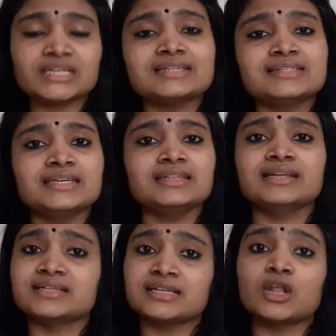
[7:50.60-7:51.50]
see,
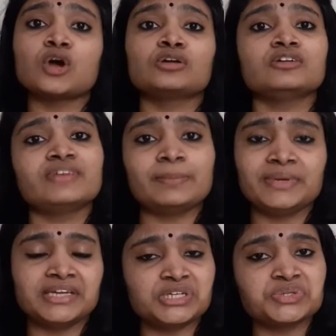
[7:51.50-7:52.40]
there's a lot of
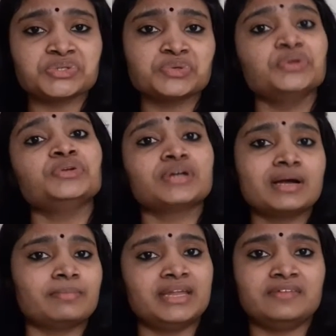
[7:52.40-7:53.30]
applications going to
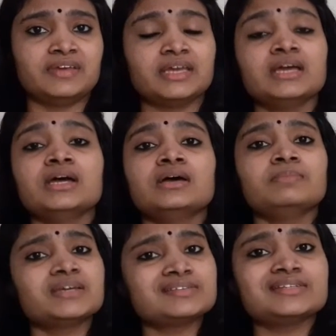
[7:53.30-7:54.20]
come anyway
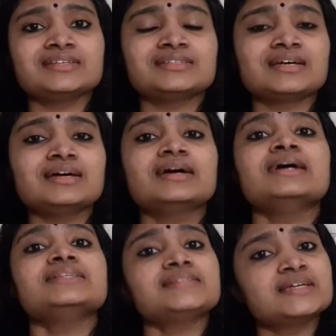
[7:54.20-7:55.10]
because it is a
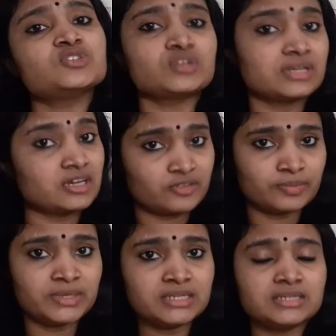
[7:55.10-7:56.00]
central
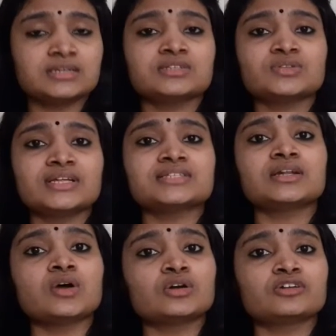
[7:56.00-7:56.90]
government. So there's a
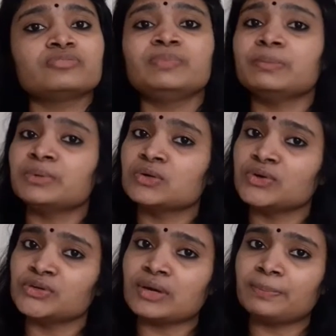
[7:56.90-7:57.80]
lot of people
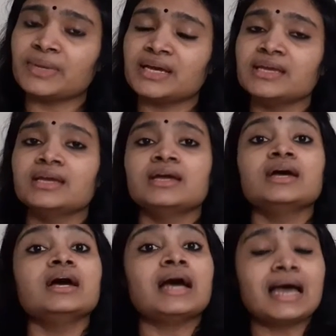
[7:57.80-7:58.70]
going to apply,
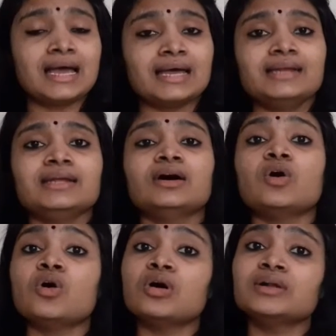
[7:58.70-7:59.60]
and
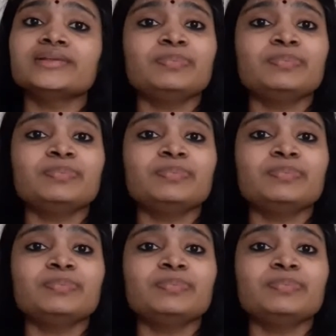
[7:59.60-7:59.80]
all the